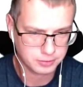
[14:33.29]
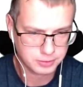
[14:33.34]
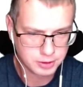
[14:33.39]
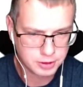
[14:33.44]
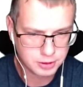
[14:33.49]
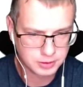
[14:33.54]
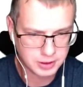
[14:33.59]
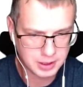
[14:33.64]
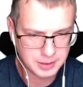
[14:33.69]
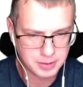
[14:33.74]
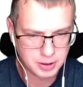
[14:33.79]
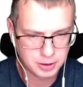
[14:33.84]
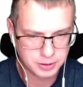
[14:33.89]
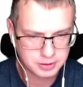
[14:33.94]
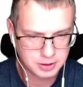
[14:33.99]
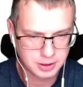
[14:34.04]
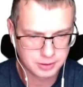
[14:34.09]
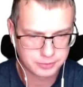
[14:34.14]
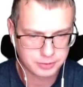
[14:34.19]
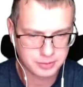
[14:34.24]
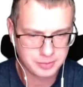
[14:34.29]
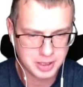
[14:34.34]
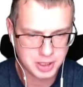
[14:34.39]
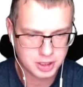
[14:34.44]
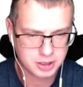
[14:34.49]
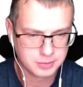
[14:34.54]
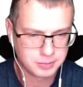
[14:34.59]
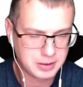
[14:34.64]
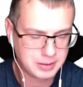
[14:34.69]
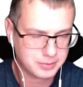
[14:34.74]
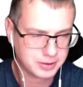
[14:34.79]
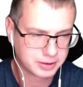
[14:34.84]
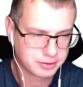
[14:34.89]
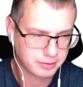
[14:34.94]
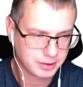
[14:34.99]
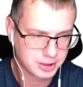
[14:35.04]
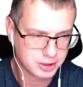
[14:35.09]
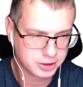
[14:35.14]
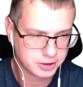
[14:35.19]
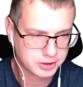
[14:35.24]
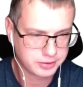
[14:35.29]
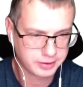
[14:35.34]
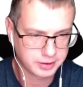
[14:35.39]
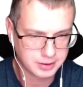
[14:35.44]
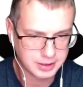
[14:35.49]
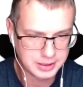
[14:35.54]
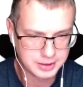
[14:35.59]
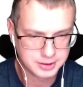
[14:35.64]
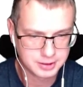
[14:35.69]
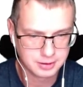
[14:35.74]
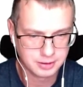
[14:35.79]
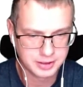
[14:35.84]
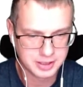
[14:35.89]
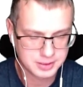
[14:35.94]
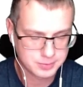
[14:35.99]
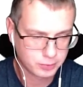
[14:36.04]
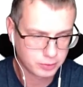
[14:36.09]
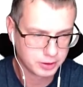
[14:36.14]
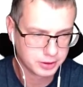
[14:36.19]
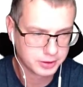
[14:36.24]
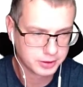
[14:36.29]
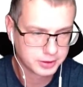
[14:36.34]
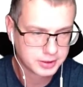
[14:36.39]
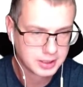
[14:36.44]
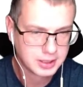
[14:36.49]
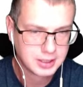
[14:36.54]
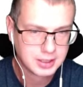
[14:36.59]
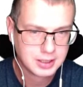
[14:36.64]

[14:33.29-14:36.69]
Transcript: knew about CloudFormation public registry until this point.